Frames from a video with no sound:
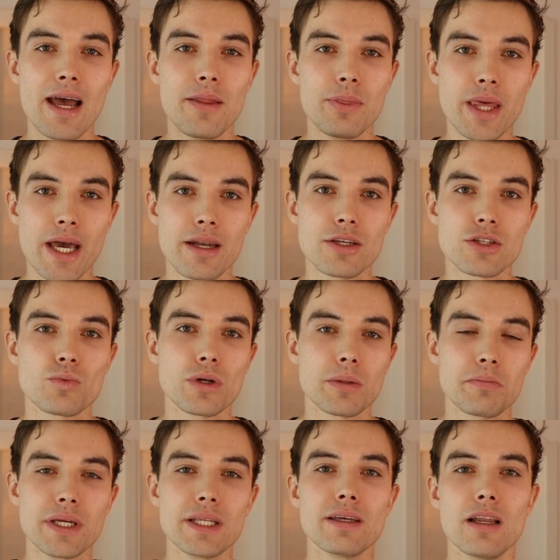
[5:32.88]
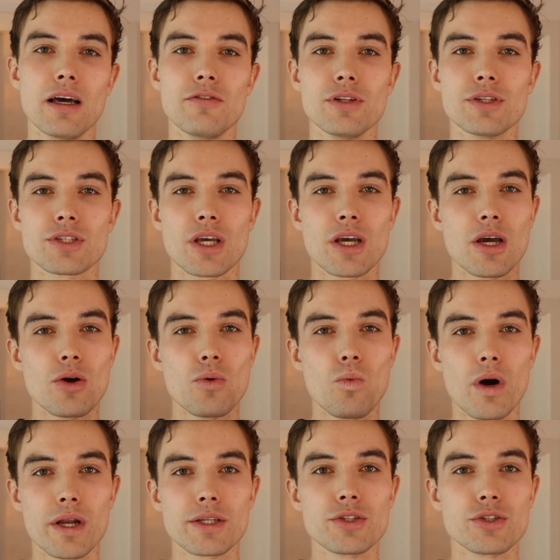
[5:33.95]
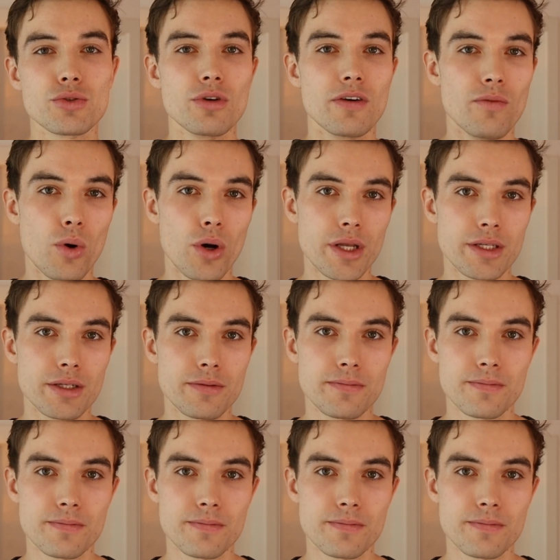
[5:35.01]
And that is what Pieter Levels wanted to avoid.